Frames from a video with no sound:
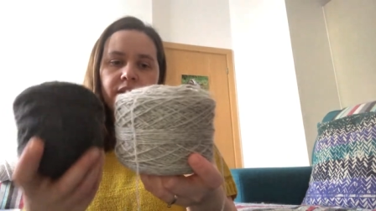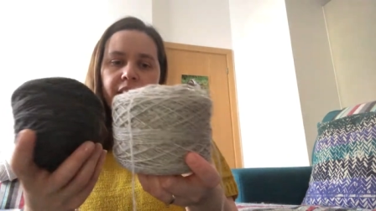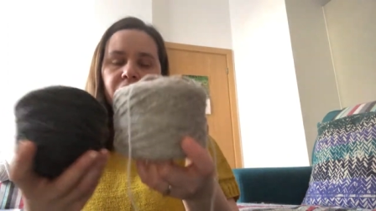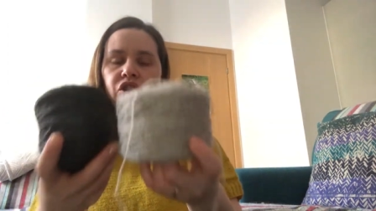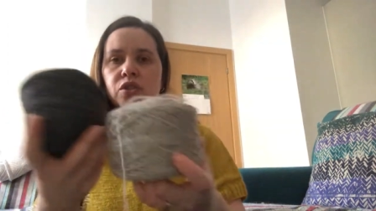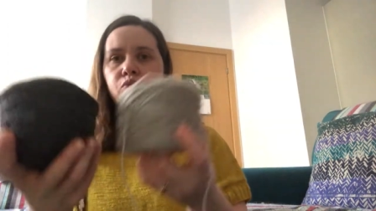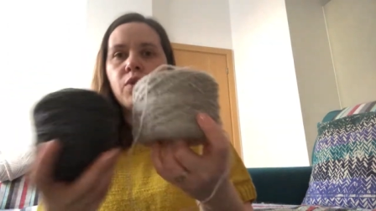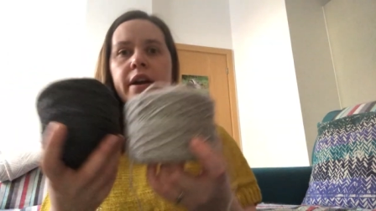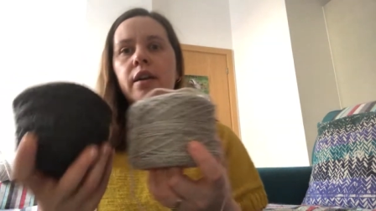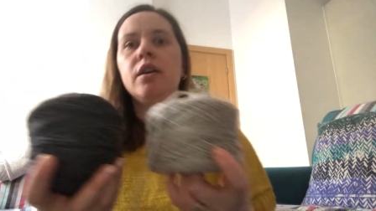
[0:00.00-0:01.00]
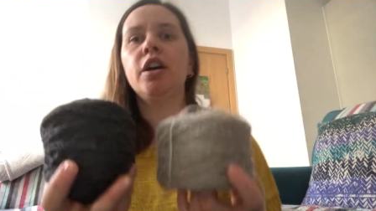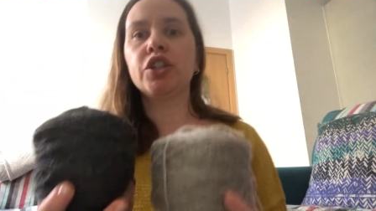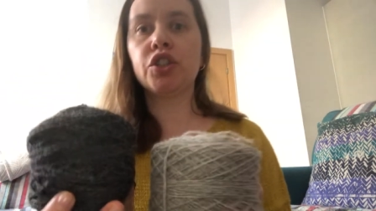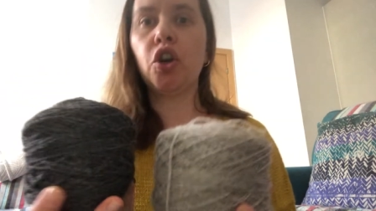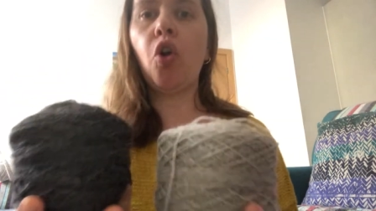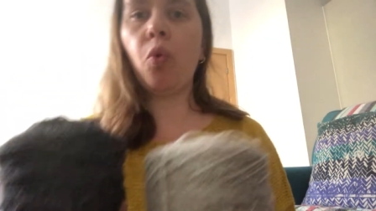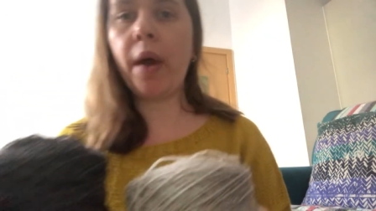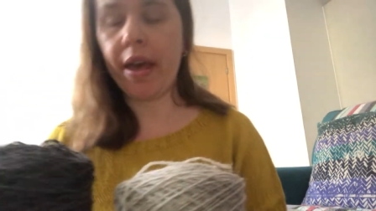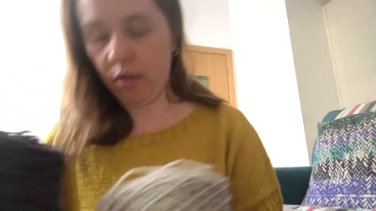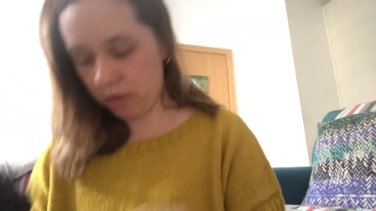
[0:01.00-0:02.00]
they just work so
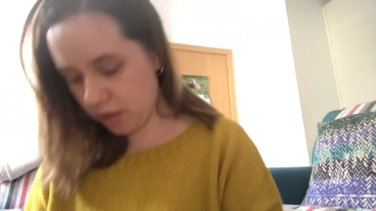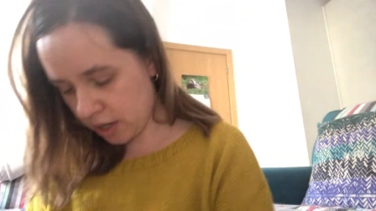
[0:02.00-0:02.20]
well.